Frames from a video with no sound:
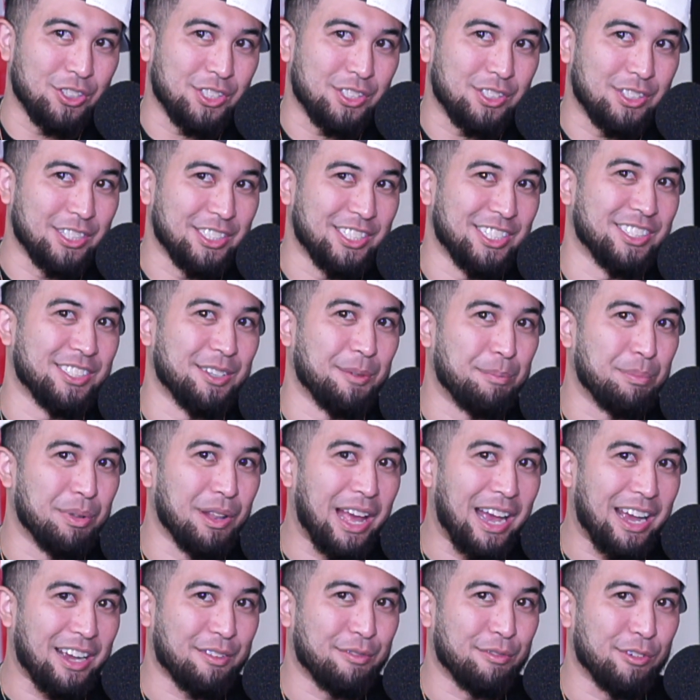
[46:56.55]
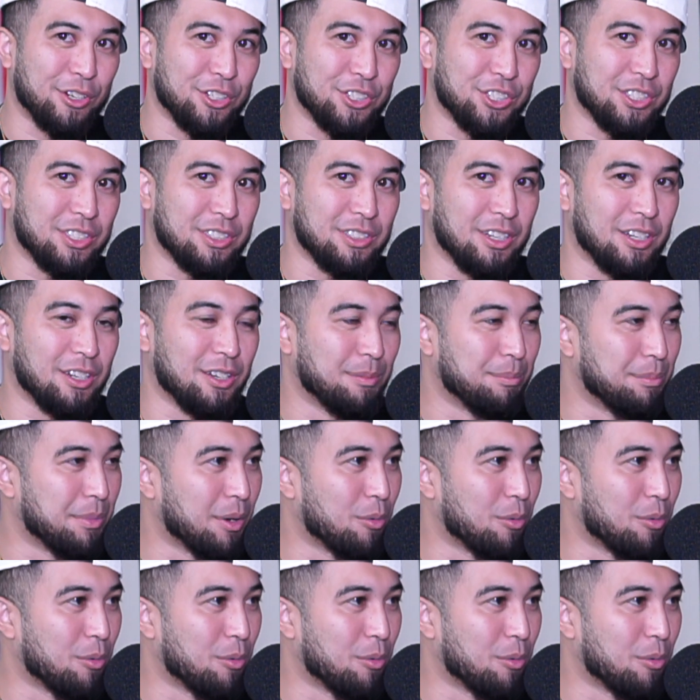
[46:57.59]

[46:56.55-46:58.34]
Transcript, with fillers: This is a black version, but